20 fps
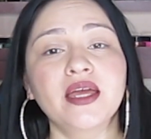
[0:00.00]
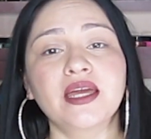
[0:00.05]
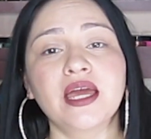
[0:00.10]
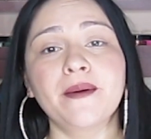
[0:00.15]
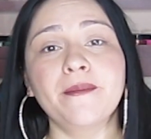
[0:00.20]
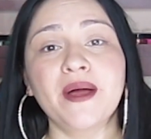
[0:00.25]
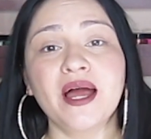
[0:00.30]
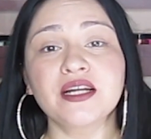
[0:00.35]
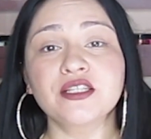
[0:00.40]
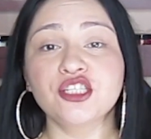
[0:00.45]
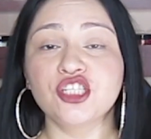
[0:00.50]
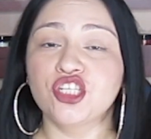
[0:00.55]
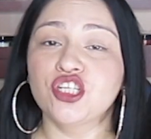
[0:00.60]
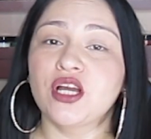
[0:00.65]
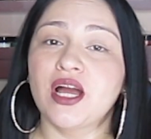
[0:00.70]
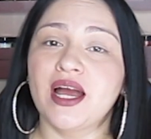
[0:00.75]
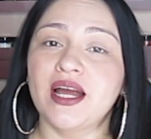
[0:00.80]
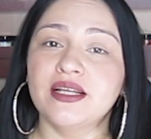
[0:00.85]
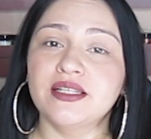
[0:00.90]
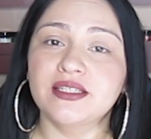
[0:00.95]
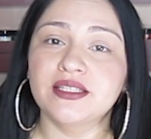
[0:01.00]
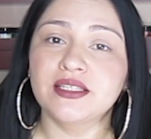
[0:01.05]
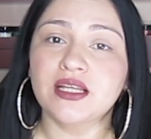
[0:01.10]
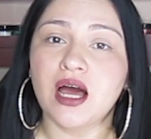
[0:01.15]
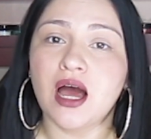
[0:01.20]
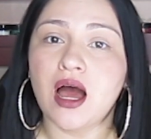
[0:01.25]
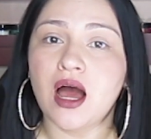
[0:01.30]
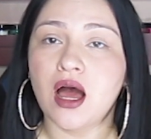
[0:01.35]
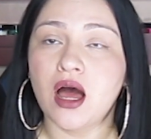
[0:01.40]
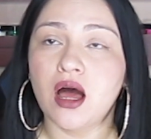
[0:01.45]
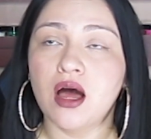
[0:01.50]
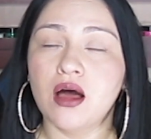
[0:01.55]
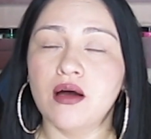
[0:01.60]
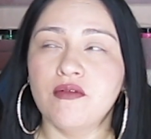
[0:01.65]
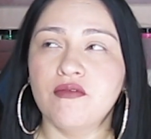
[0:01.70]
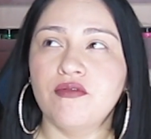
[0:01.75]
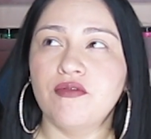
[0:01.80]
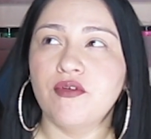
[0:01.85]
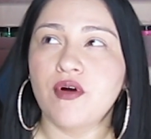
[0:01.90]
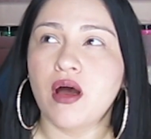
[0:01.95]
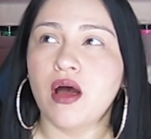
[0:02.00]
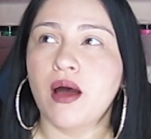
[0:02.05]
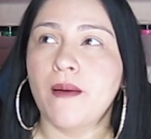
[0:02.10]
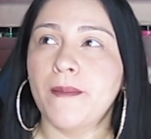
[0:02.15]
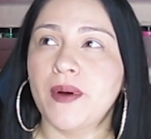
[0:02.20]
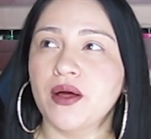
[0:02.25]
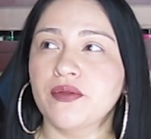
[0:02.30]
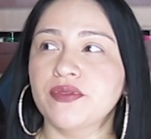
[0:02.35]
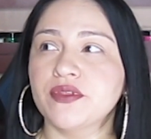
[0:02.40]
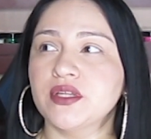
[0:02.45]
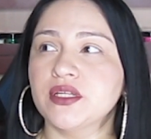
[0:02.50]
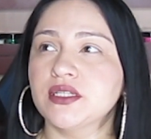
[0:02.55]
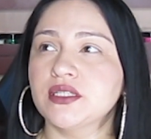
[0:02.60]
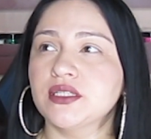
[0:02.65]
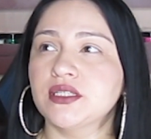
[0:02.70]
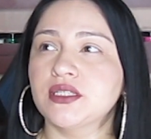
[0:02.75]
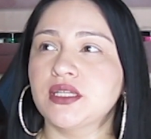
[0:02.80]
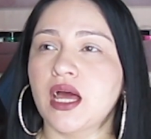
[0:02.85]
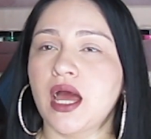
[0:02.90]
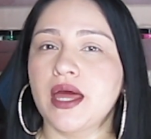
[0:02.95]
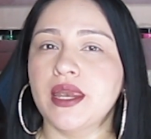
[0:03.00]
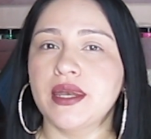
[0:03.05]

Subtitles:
get back to you guys about this